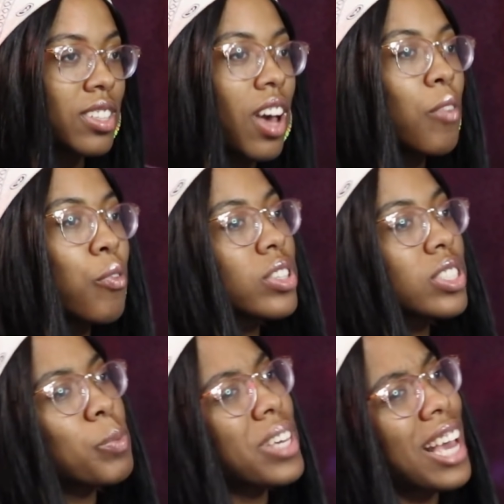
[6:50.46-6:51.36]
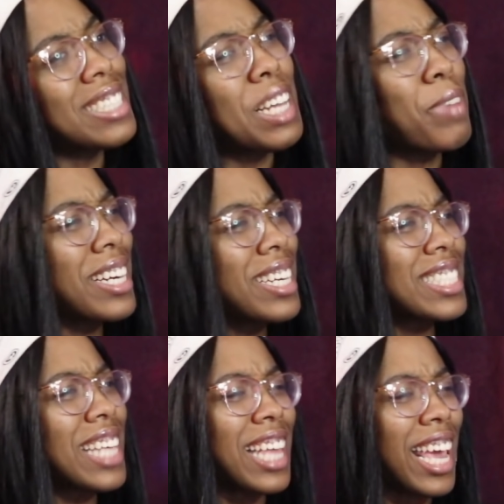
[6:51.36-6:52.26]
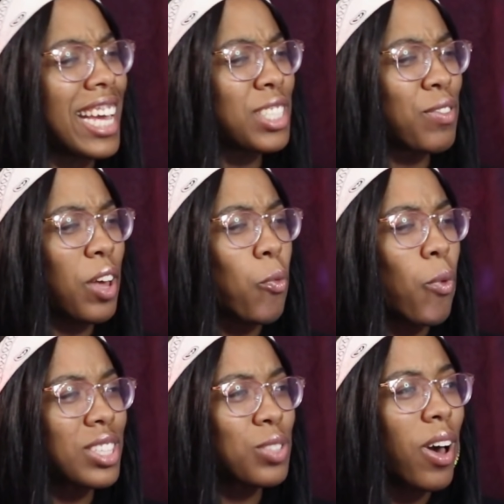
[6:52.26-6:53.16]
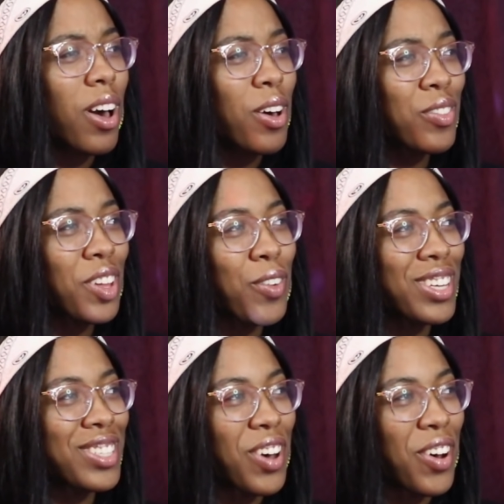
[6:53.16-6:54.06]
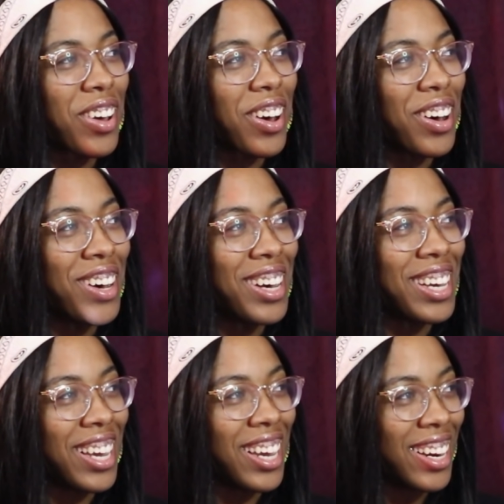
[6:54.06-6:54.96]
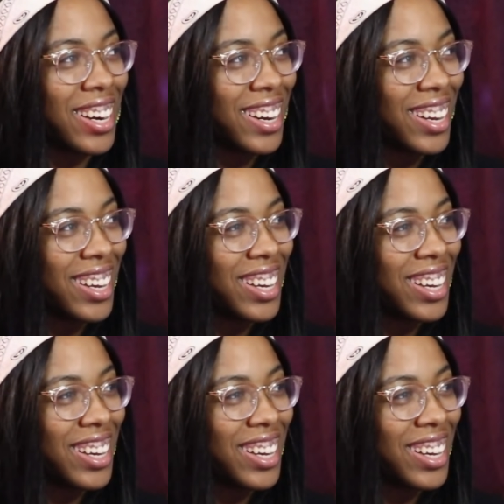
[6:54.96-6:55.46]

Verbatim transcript: Y'all voices began deep like this at the age of like, what, twelve? Like, what is going on?